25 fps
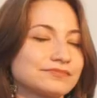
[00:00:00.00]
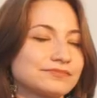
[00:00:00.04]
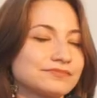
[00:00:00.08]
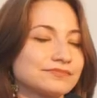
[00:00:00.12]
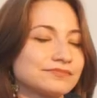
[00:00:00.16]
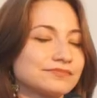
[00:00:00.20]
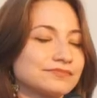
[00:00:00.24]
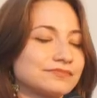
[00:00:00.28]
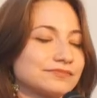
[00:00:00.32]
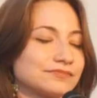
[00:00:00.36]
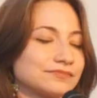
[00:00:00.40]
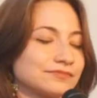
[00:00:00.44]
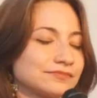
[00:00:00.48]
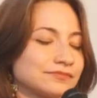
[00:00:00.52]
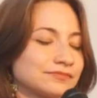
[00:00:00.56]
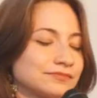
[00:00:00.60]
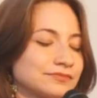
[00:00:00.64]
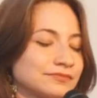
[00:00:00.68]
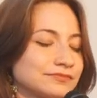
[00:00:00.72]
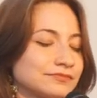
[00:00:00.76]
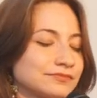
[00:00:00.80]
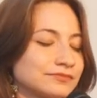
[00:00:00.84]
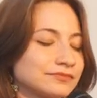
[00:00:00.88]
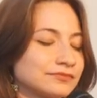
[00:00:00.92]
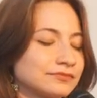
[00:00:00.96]

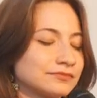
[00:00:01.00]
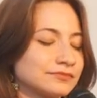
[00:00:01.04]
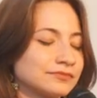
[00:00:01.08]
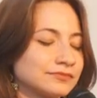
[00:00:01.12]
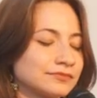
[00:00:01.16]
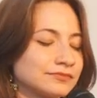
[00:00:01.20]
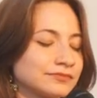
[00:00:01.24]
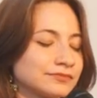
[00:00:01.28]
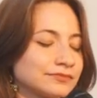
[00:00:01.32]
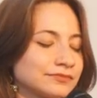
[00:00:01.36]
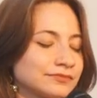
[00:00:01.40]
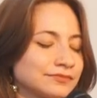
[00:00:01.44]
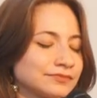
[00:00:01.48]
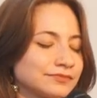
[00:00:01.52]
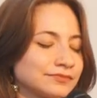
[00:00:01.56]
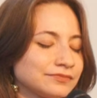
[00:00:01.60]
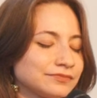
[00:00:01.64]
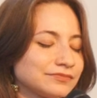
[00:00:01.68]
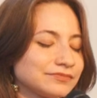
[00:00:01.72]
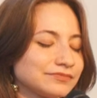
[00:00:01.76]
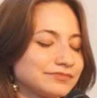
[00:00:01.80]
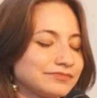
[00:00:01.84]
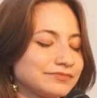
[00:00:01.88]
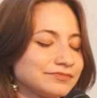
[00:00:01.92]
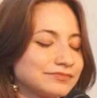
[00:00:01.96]

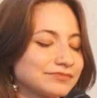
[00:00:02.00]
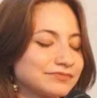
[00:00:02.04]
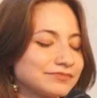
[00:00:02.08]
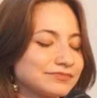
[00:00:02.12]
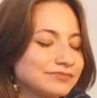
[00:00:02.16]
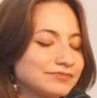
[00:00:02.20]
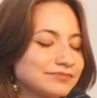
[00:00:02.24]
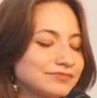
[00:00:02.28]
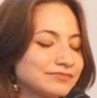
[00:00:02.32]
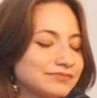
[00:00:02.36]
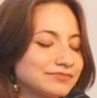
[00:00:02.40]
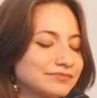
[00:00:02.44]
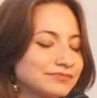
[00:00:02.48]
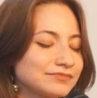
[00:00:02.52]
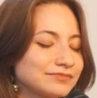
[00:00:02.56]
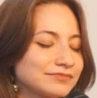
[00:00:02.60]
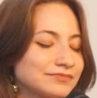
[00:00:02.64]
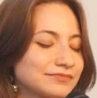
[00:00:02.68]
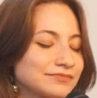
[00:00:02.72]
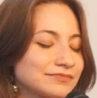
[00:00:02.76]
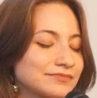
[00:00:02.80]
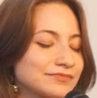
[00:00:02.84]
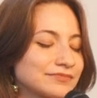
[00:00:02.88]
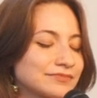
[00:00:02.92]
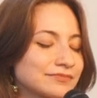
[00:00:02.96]

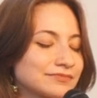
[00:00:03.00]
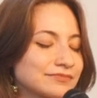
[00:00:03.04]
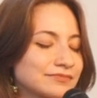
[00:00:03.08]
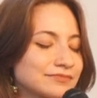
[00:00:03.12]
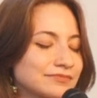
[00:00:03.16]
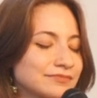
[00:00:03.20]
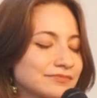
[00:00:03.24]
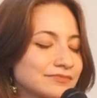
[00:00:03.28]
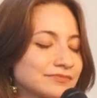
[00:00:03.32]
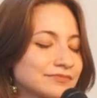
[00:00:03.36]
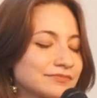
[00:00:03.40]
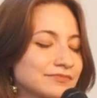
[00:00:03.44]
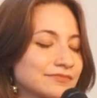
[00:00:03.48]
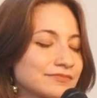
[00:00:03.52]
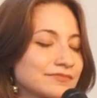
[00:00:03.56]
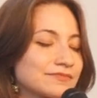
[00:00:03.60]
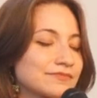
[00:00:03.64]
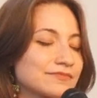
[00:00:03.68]
[no speech]